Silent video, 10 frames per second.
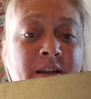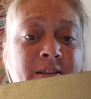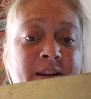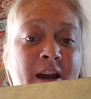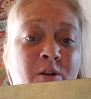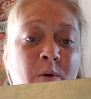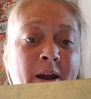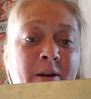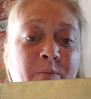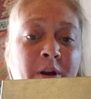It's not
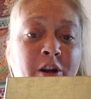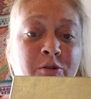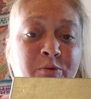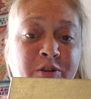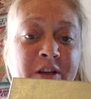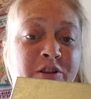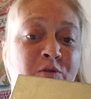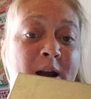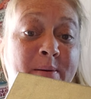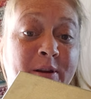quite 100%
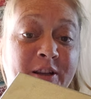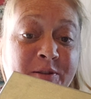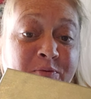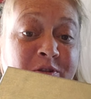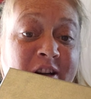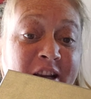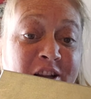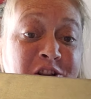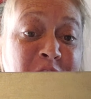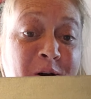dry, but it's pretty
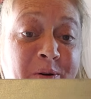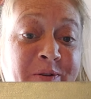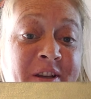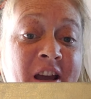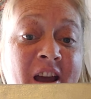close.